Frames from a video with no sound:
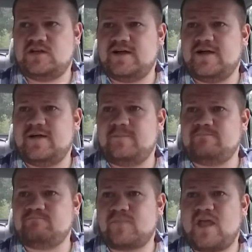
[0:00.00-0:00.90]

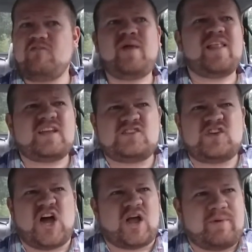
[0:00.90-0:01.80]
um, everybody likes to
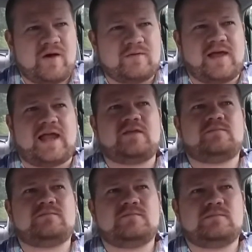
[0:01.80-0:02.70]
talk about like
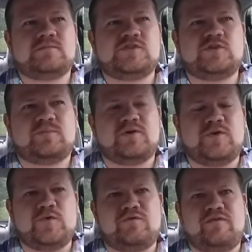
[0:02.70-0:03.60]
super
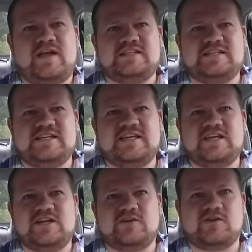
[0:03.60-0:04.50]
new fancy
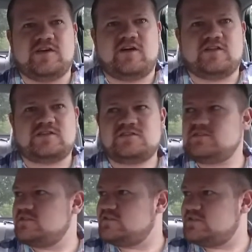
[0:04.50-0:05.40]
gear and all this
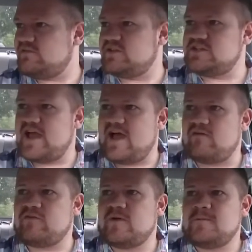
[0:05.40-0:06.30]
stuff that you
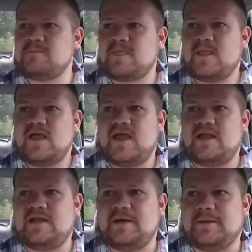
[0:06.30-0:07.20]
have,
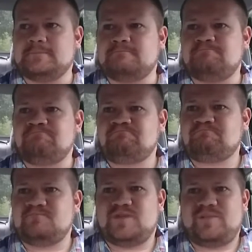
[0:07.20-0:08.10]
and um,
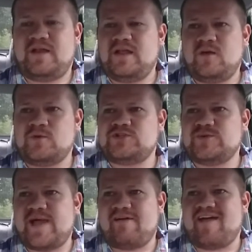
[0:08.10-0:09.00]
depending on what you
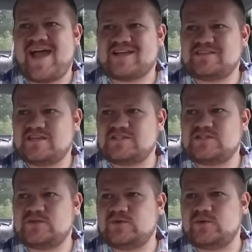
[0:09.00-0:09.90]
have access
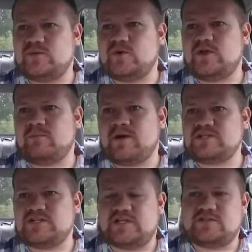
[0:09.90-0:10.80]
to and what your
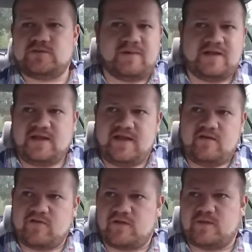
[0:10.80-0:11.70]
budget is, you might not
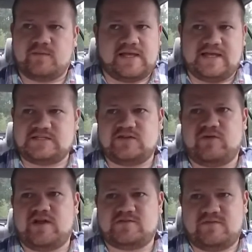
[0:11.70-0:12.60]
have all the latest and
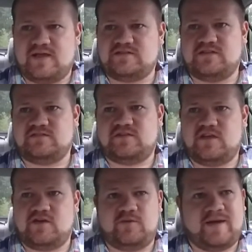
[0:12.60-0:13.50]
greatest fanciest
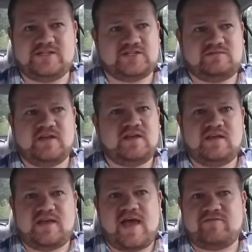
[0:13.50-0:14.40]
gear, and you might just
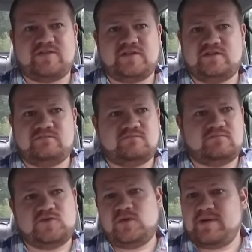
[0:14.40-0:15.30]
have to
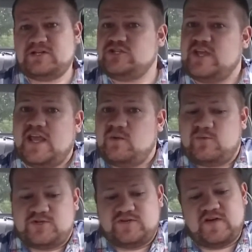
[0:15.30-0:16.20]
do the best you can with
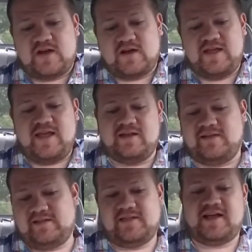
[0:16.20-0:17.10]
what you've got on hand.
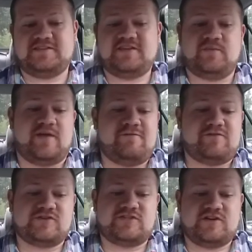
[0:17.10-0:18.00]
Like said, when I
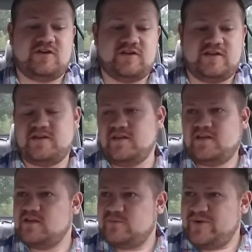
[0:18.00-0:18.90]
first started,
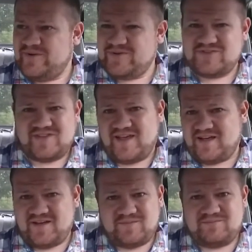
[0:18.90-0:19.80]
years like
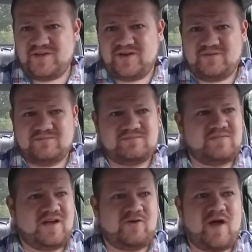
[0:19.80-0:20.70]
a, you know,
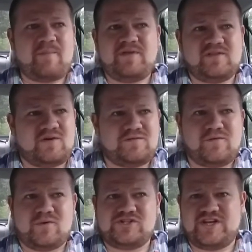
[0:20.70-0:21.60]
a crappy little
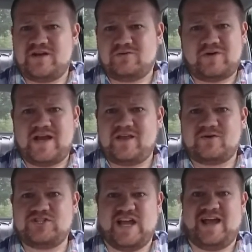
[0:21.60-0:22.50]
four channel Radio
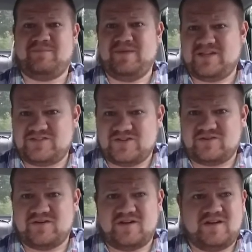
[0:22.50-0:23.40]
Shack
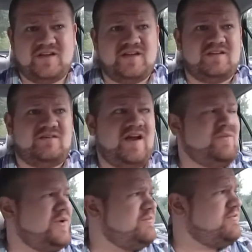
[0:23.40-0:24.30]
mixer, right?
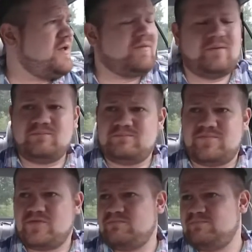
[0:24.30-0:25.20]
And we were probably
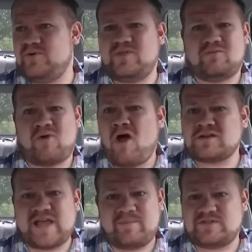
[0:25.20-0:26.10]
putting the wrong
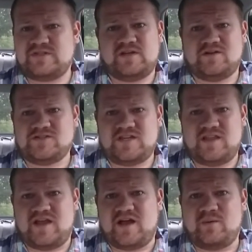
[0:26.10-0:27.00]
type of signals in
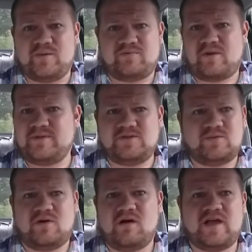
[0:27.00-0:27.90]
there. We were probably
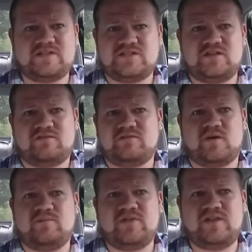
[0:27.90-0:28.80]
doing all kinds of stuff
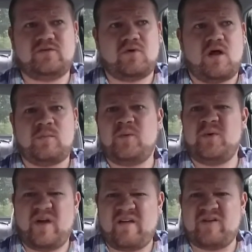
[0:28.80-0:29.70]
completely wrong, but
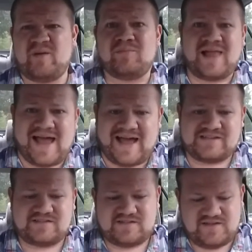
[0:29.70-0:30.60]
we were having a
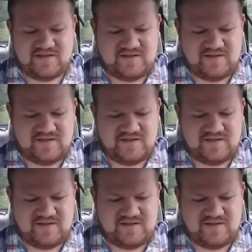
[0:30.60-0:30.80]
blast